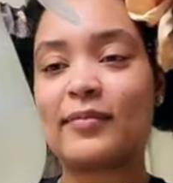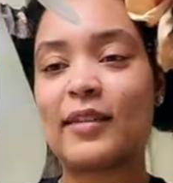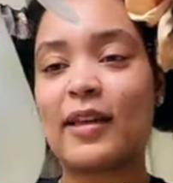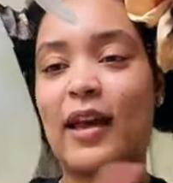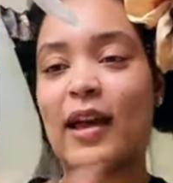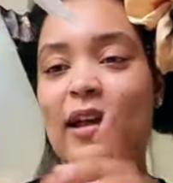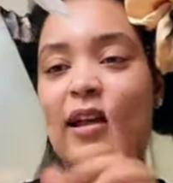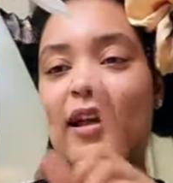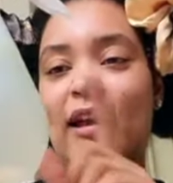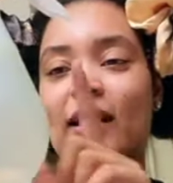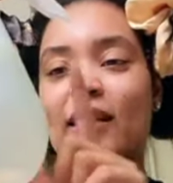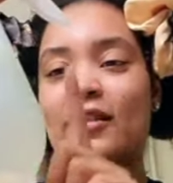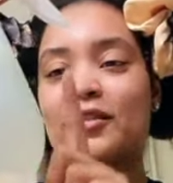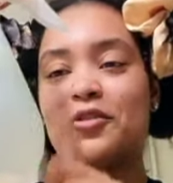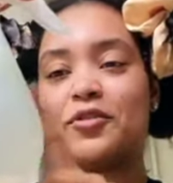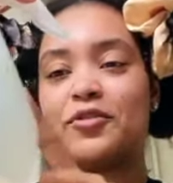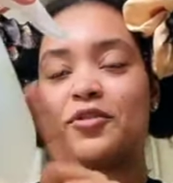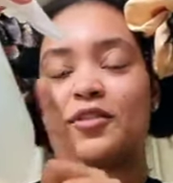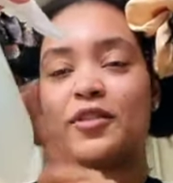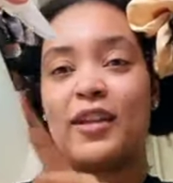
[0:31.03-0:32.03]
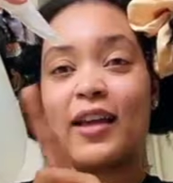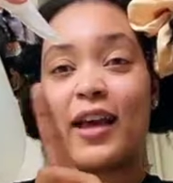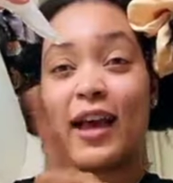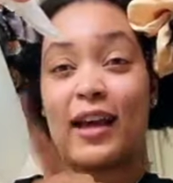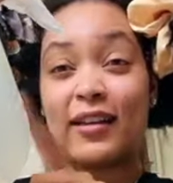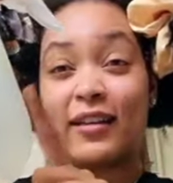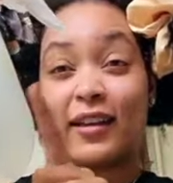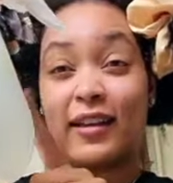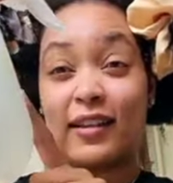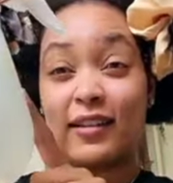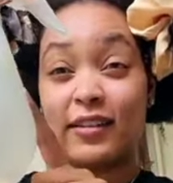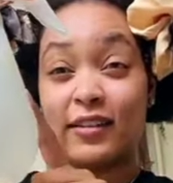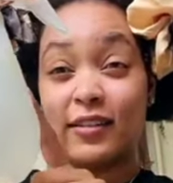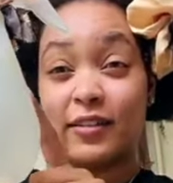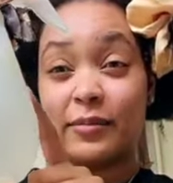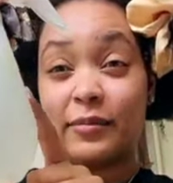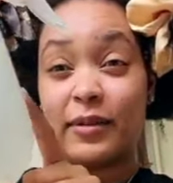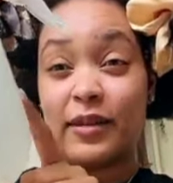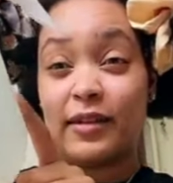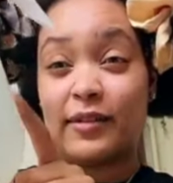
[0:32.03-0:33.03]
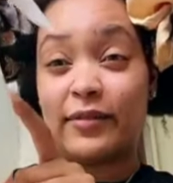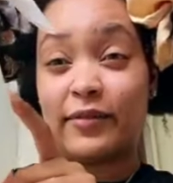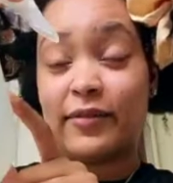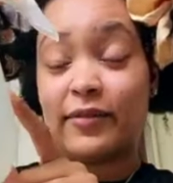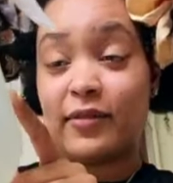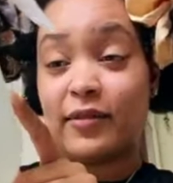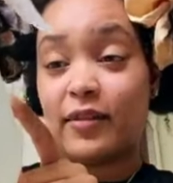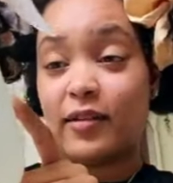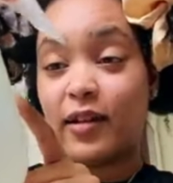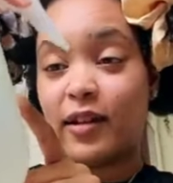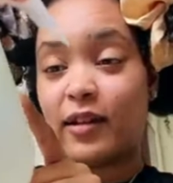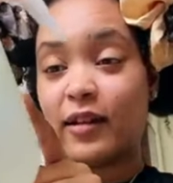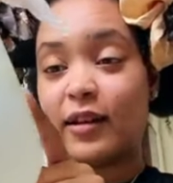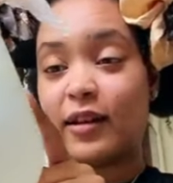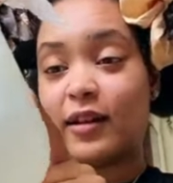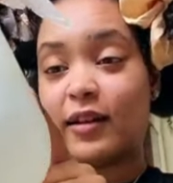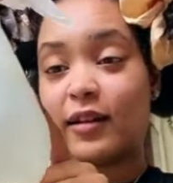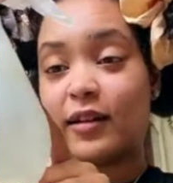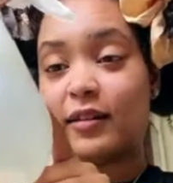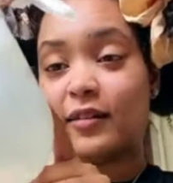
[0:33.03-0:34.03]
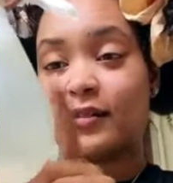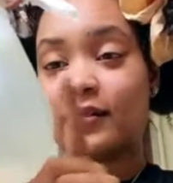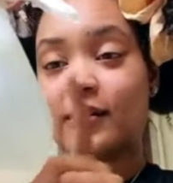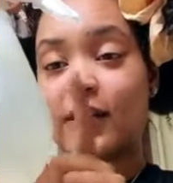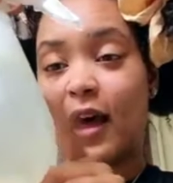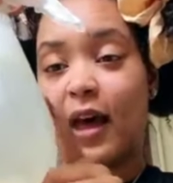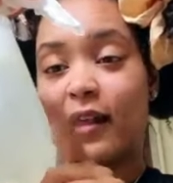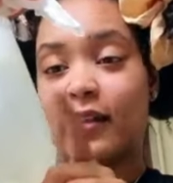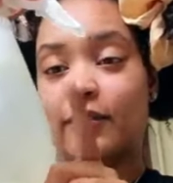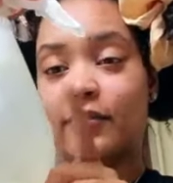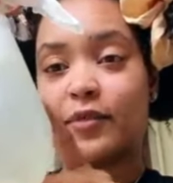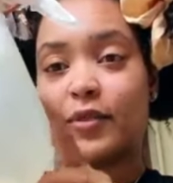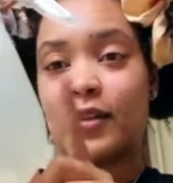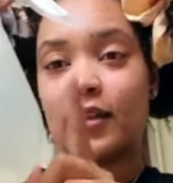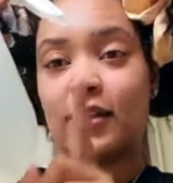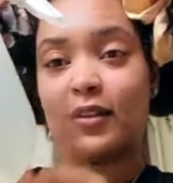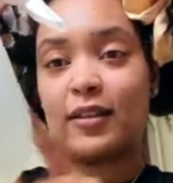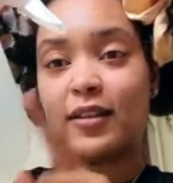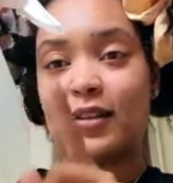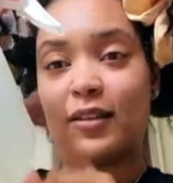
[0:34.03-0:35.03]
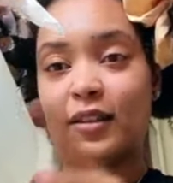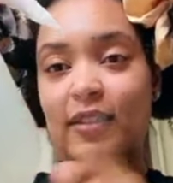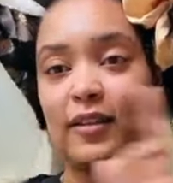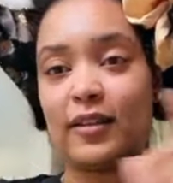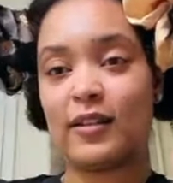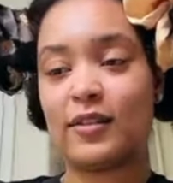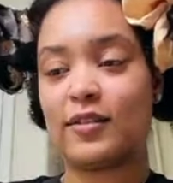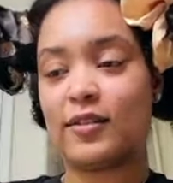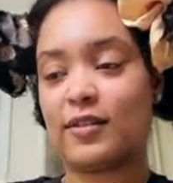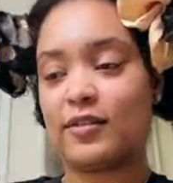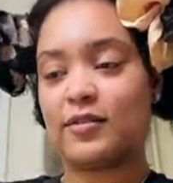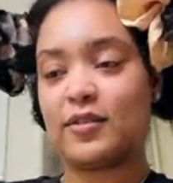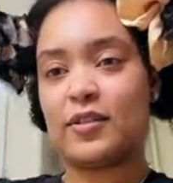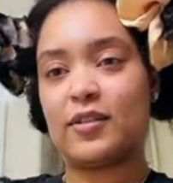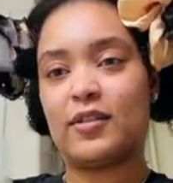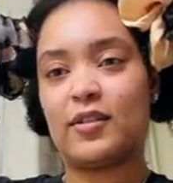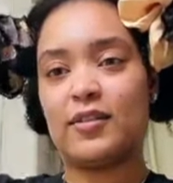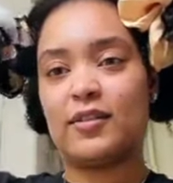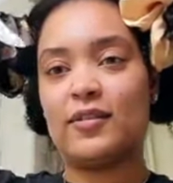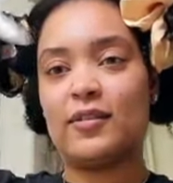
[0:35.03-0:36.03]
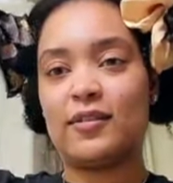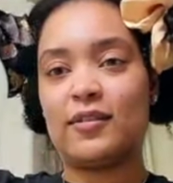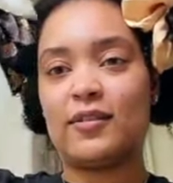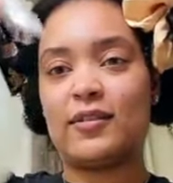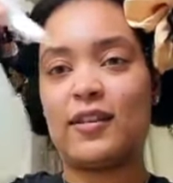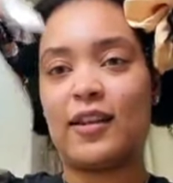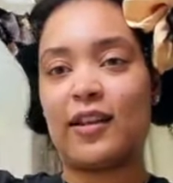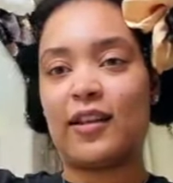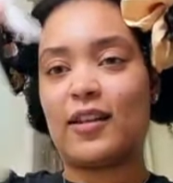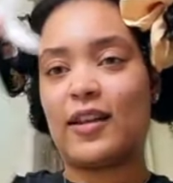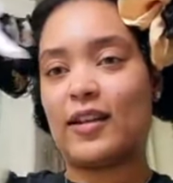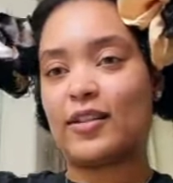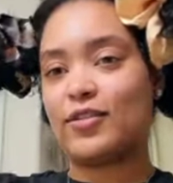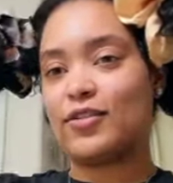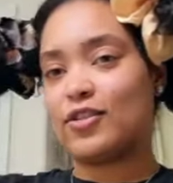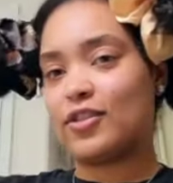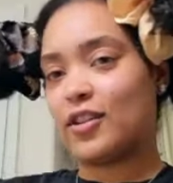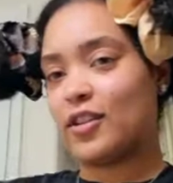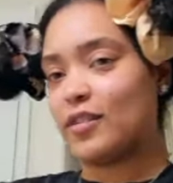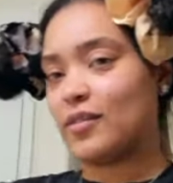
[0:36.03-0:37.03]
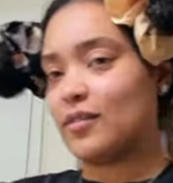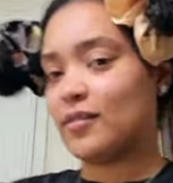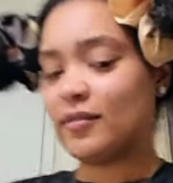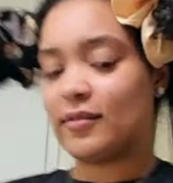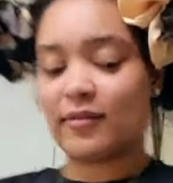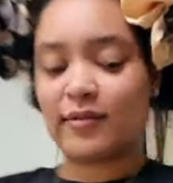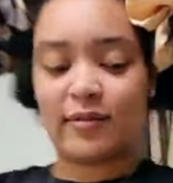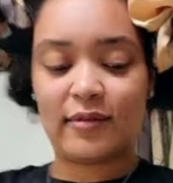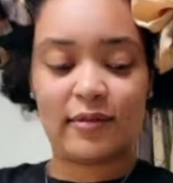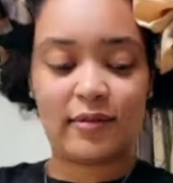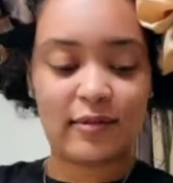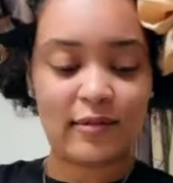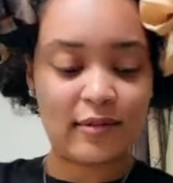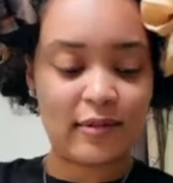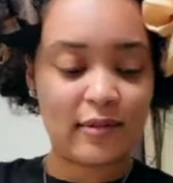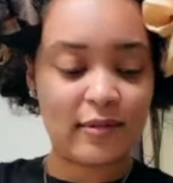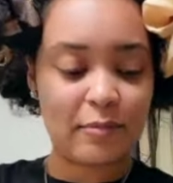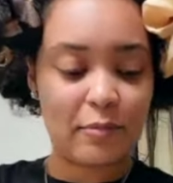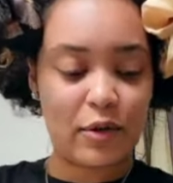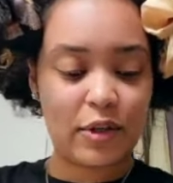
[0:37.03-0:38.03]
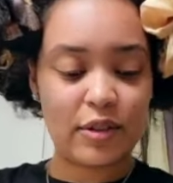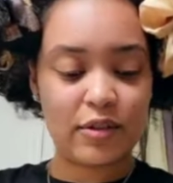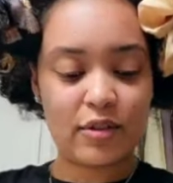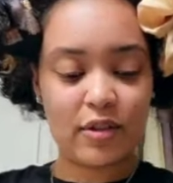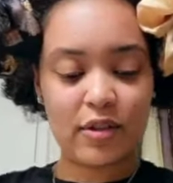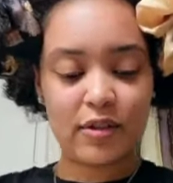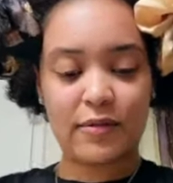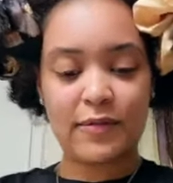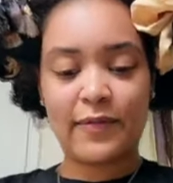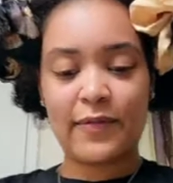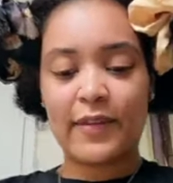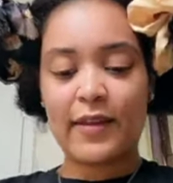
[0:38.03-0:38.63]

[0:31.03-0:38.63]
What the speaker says: I usually add like a little bit of olive oil in here just for like extra moisture.